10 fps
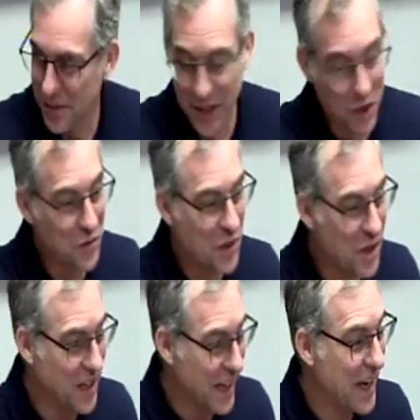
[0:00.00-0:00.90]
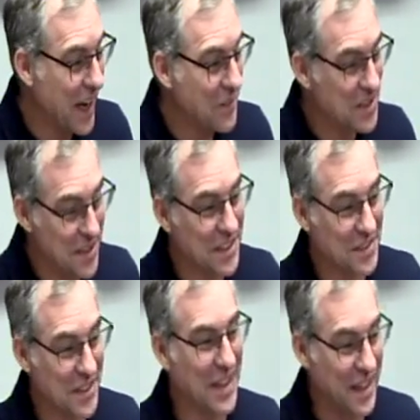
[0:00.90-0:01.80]
but overall, I have a
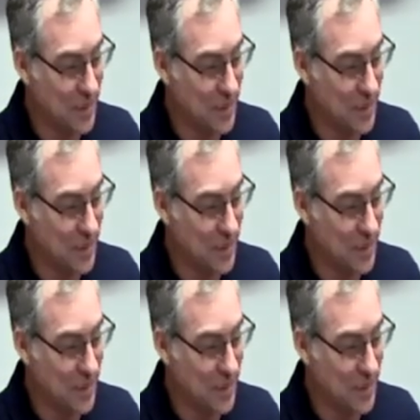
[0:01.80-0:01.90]
tendency that I